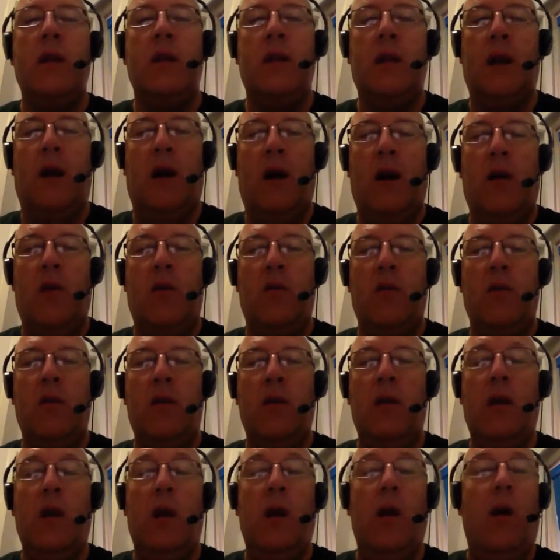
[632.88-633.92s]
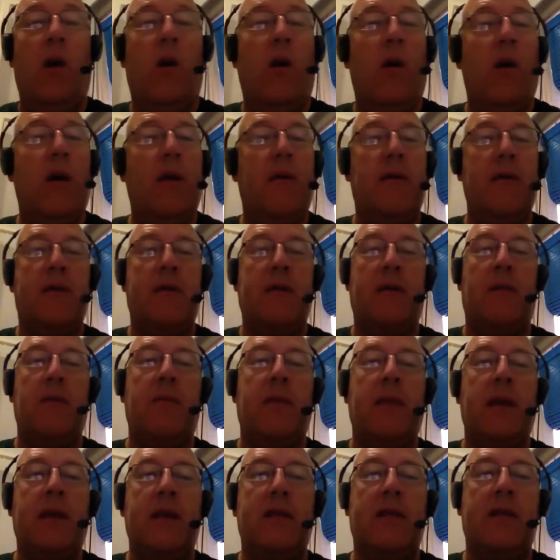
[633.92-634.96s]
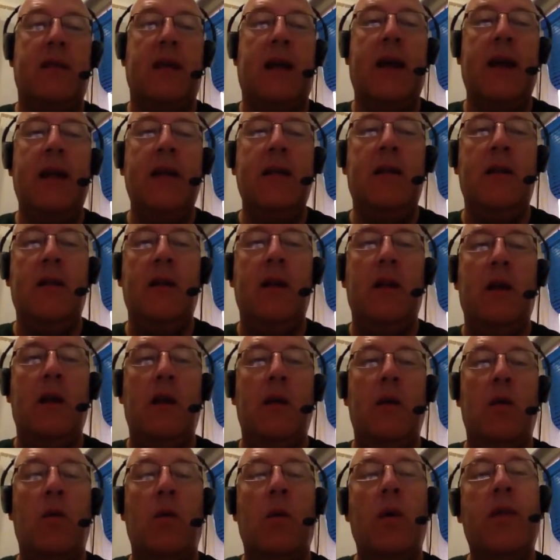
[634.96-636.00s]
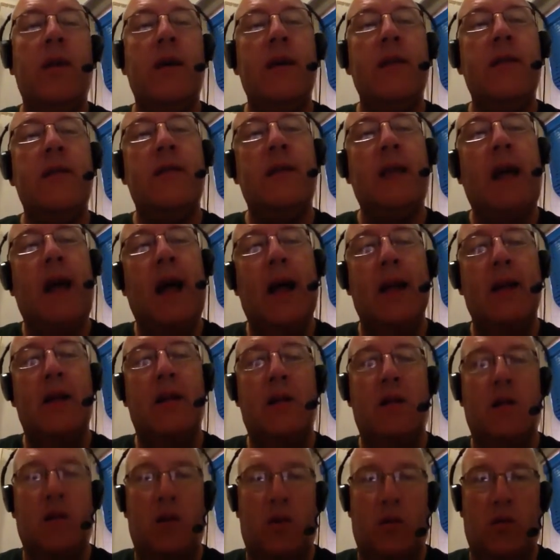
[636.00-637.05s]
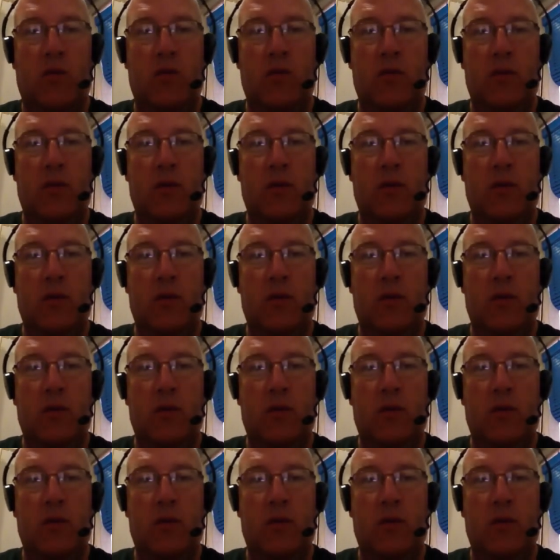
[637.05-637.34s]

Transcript: down, or if it's something sad, with a sad tone.